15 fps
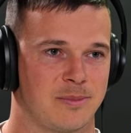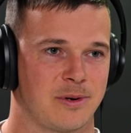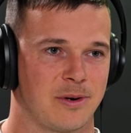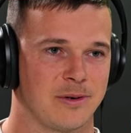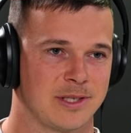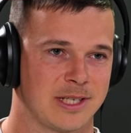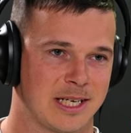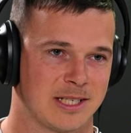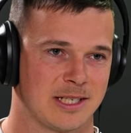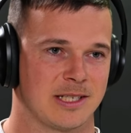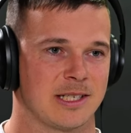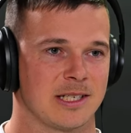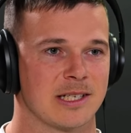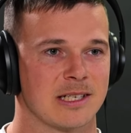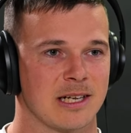
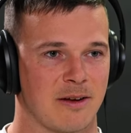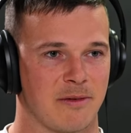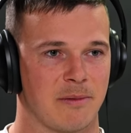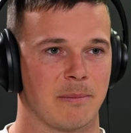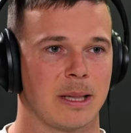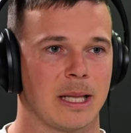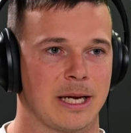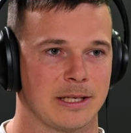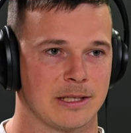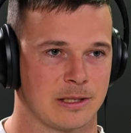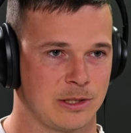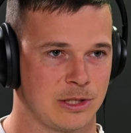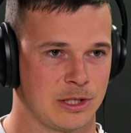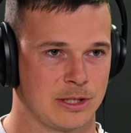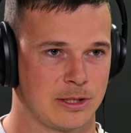processes and stuff in place
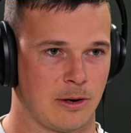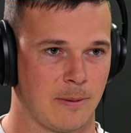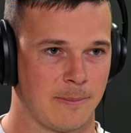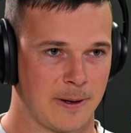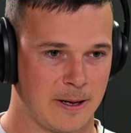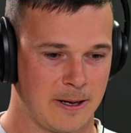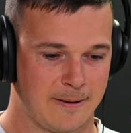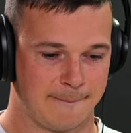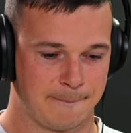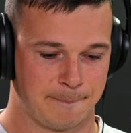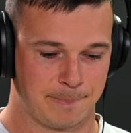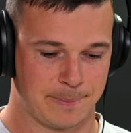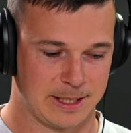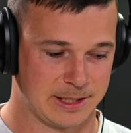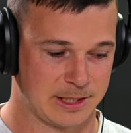to stop
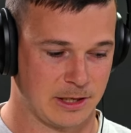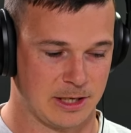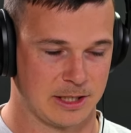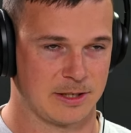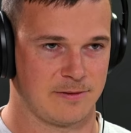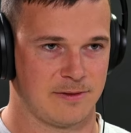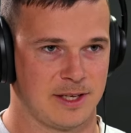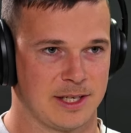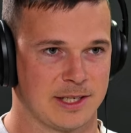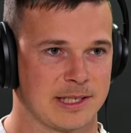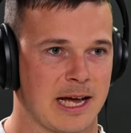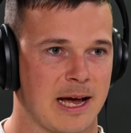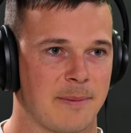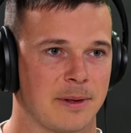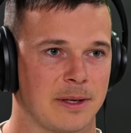these kinds of things
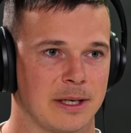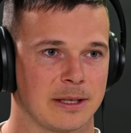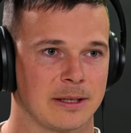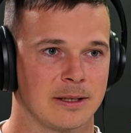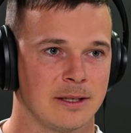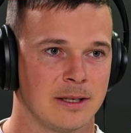happening.